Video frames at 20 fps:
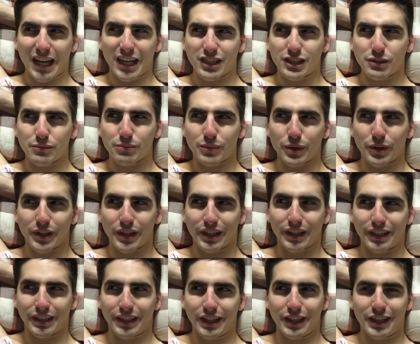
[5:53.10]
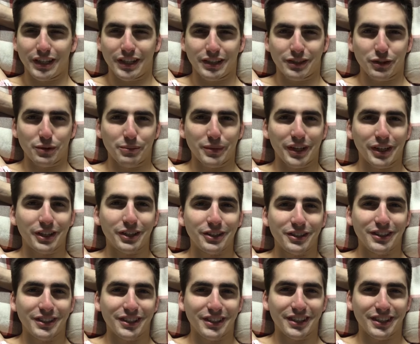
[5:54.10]
some pudding, and they told me I
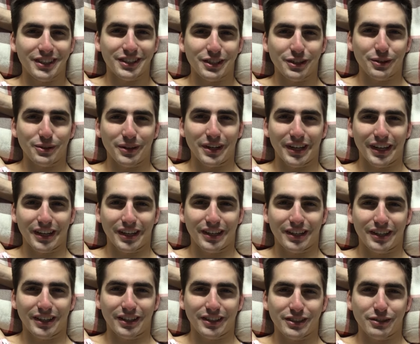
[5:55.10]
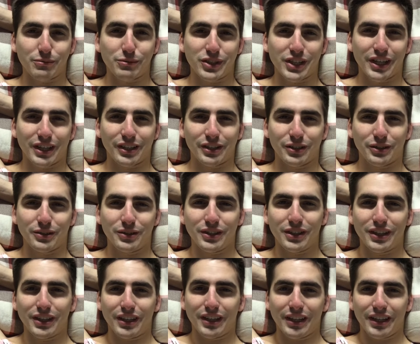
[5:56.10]
couldn't, so I had some Jello,
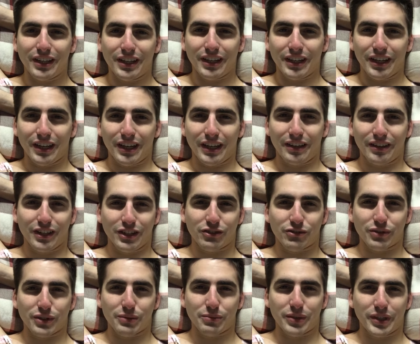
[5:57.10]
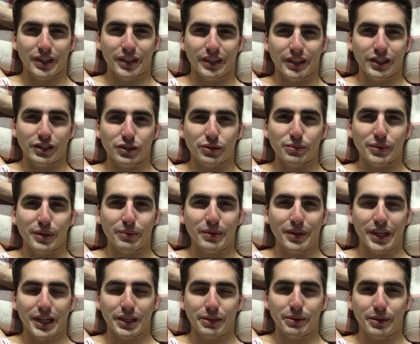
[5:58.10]
and that's really been it. They told me I'm
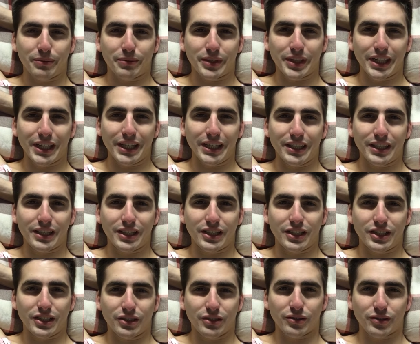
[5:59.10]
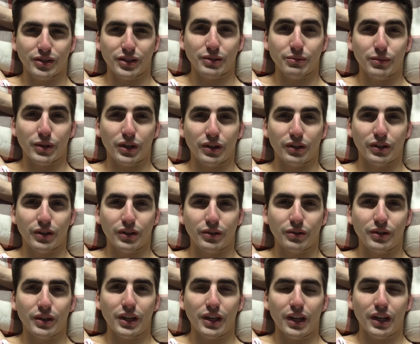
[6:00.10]
not going to be able to eat until
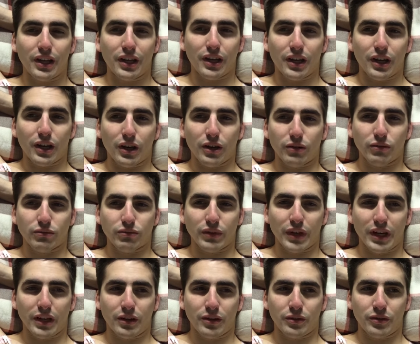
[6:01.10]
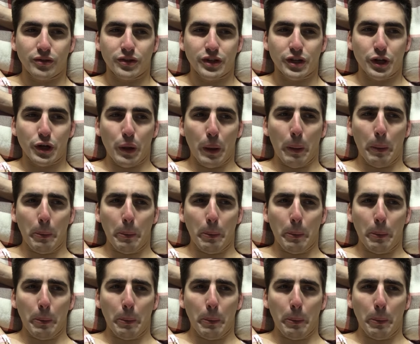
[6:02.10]
tomorrow around I